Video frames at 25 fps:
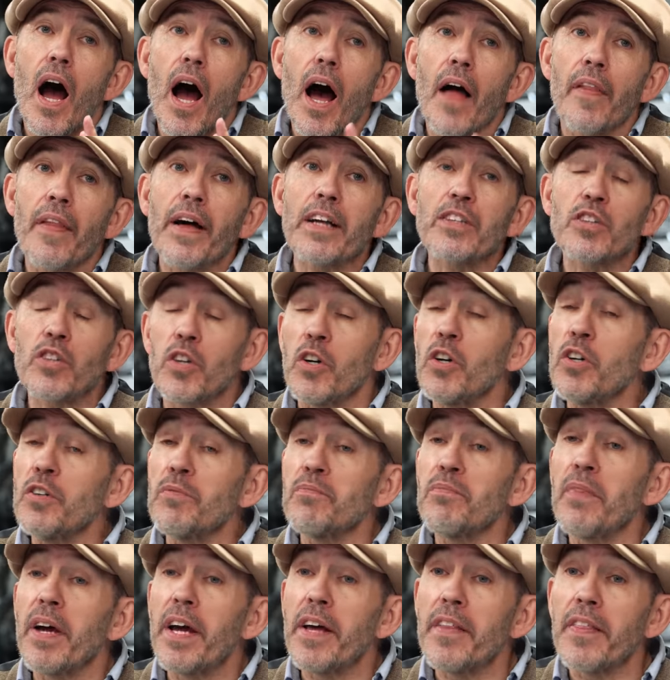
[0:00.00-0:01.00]
And that's
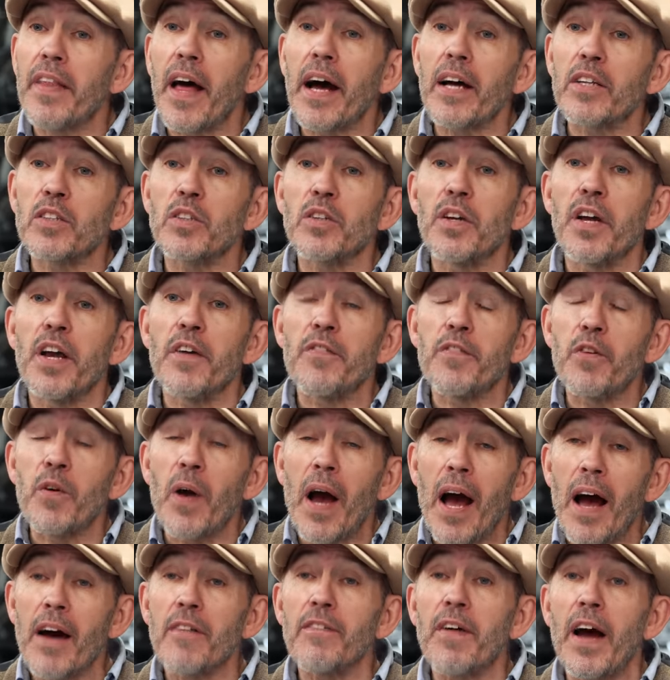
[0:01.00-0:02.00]
good, in that if you
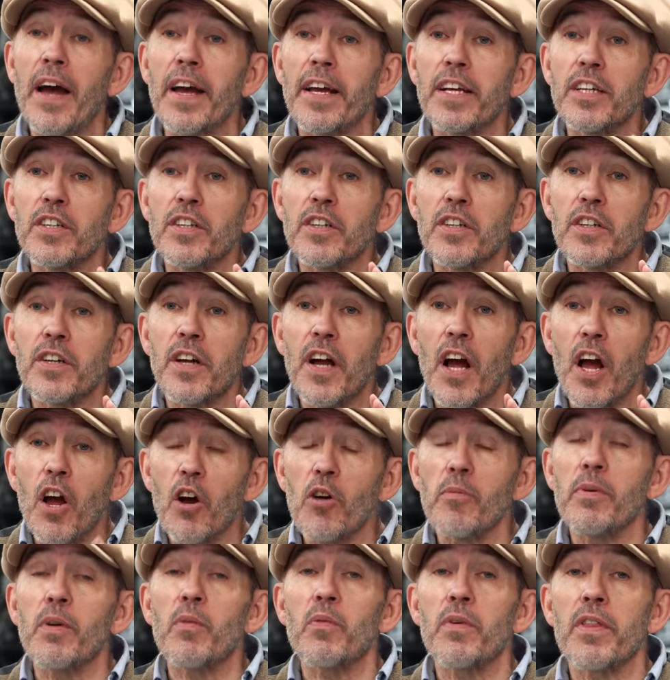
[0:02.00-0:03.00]
have a
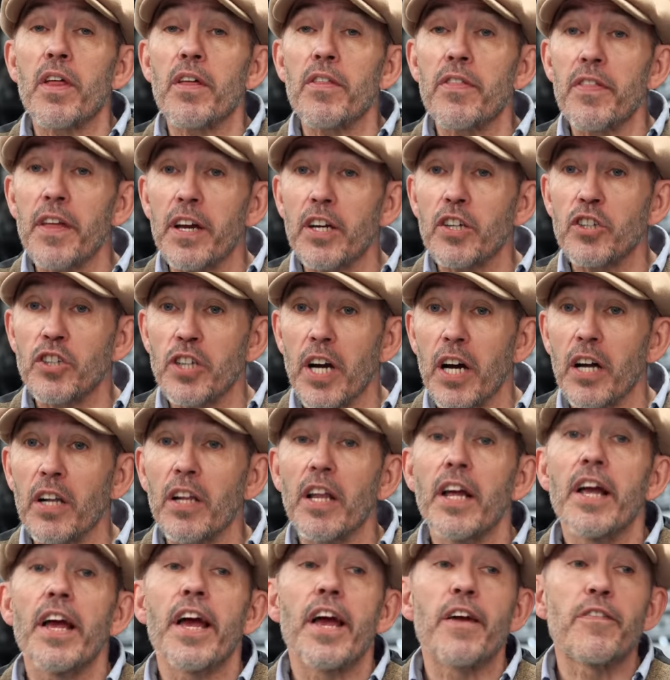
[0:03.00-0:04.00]
helmet with a thick
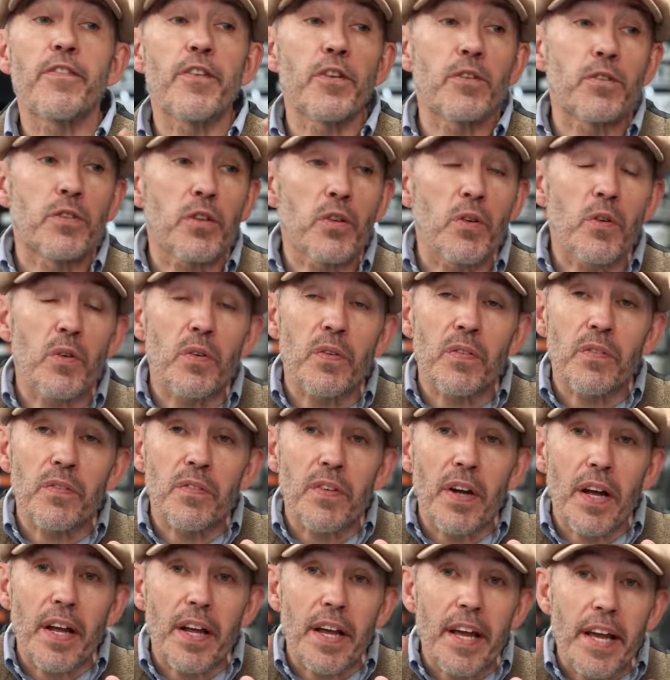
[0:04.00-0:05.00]
shell, if you do
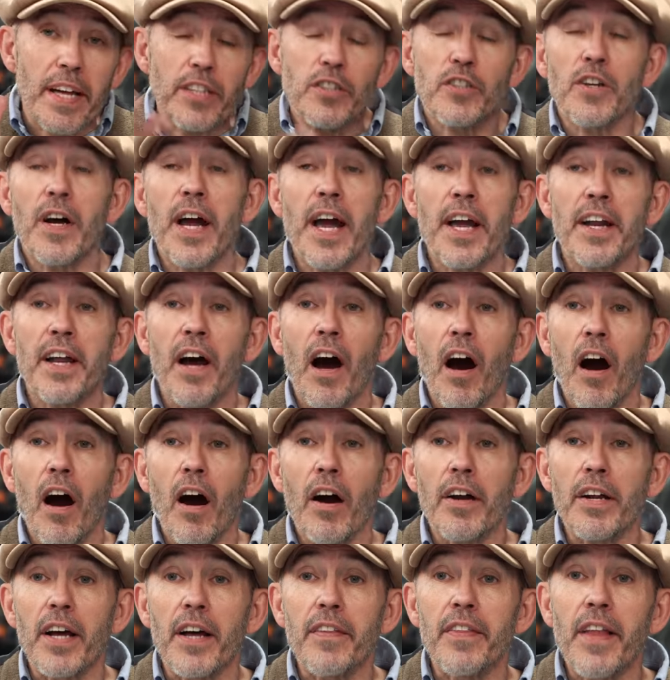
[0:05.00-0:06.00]
hit your head
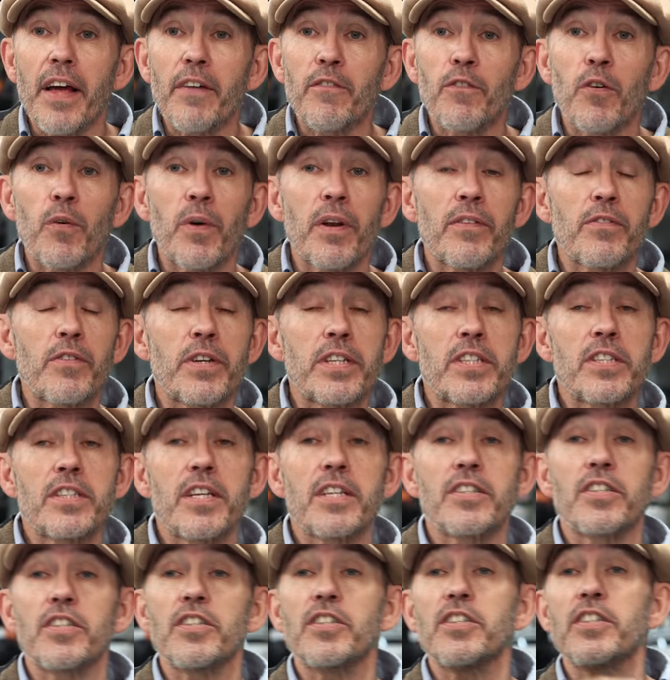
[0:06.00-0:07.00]
hard and then for whatever reason
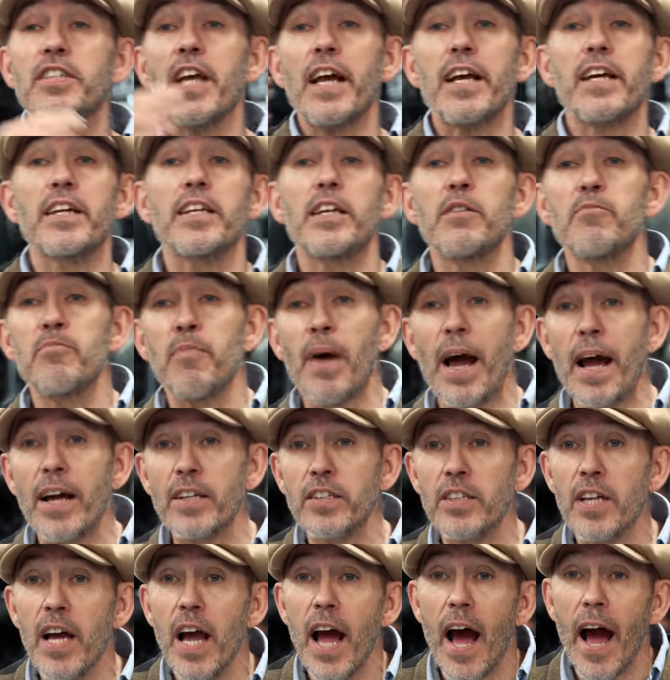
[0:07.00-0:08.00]
there's a second
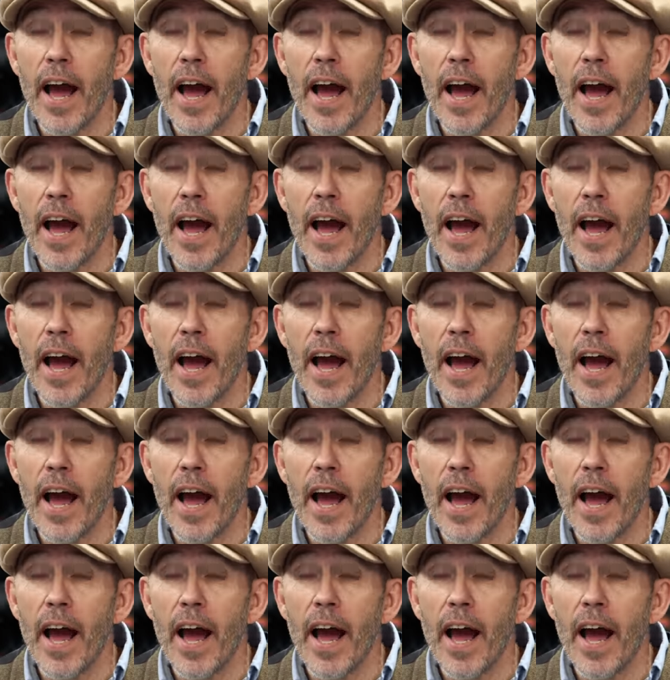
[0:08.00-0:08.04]
impact,